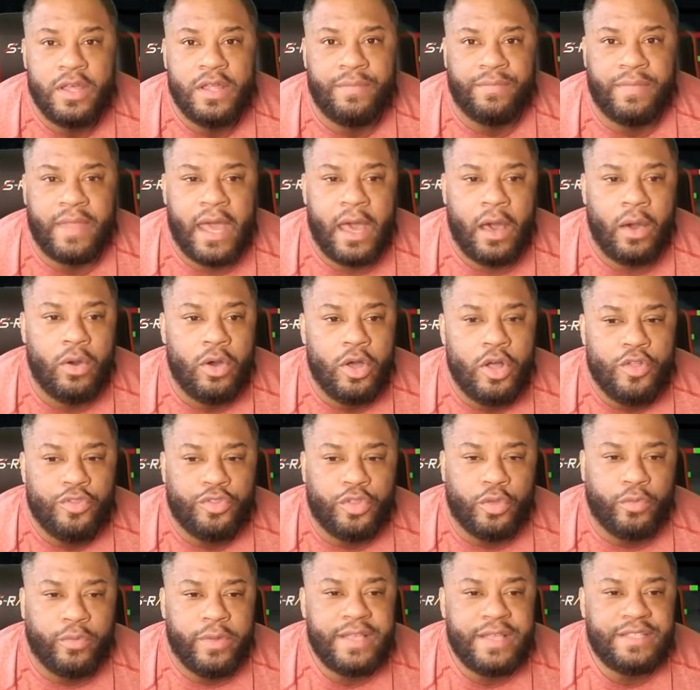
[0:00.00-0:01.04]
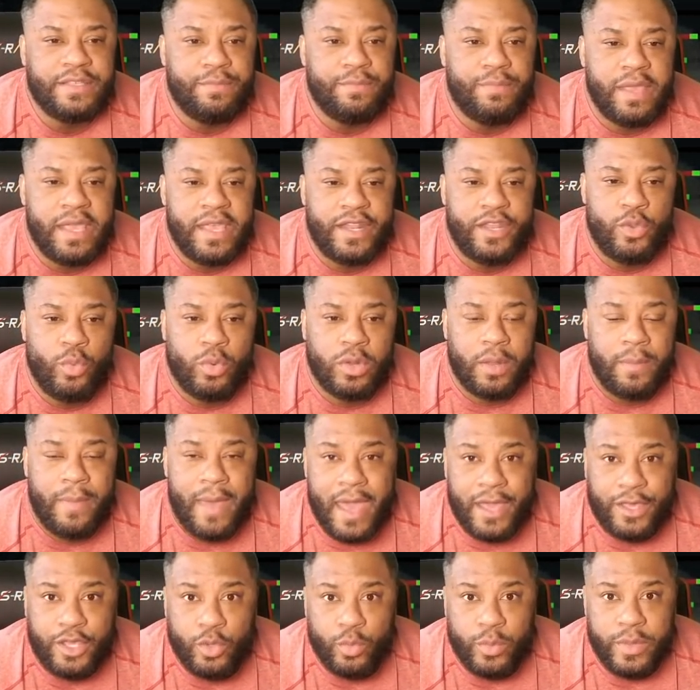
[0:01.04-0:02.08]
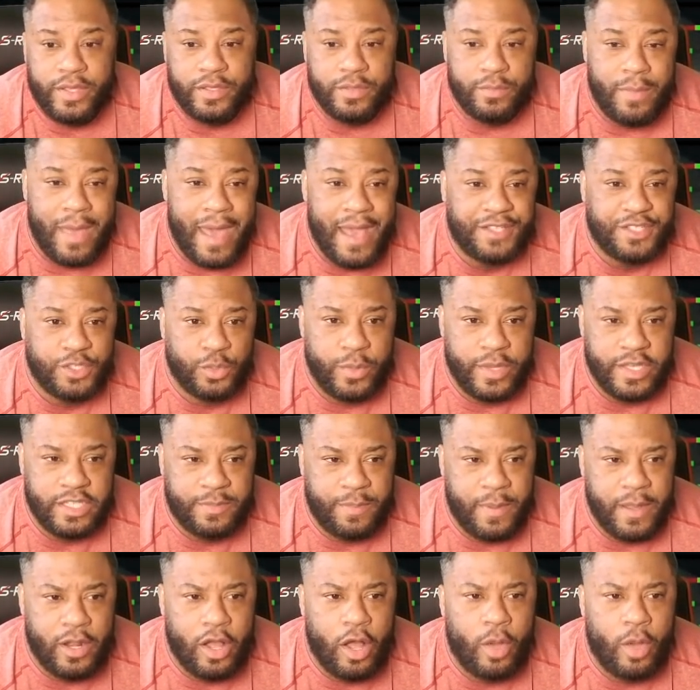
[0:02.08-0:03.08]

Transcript: Now, the reason being you want to max your wingspan